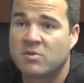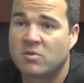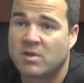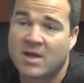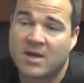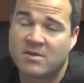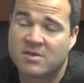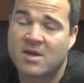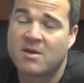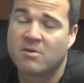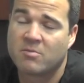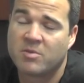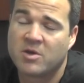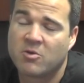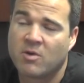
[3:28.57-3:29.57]
So like I said,
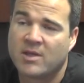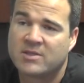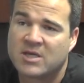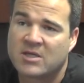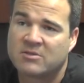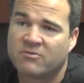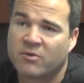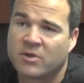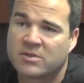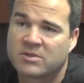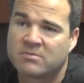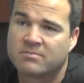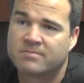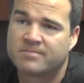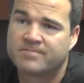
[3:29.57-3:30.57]
it'll be a great test for us.